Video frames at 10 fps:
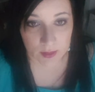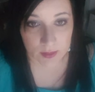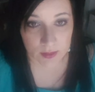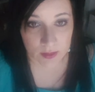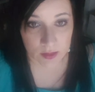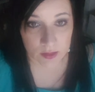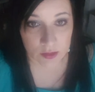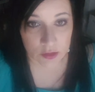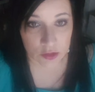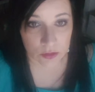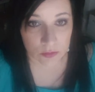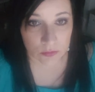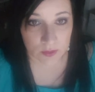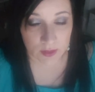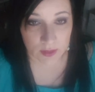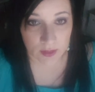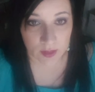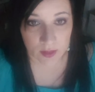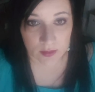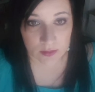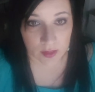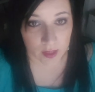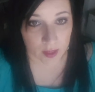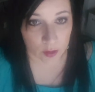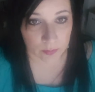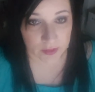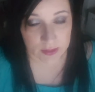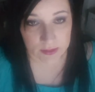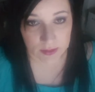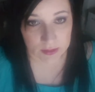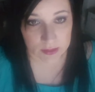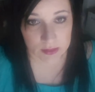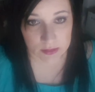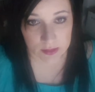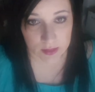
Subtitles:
and you can help these ladies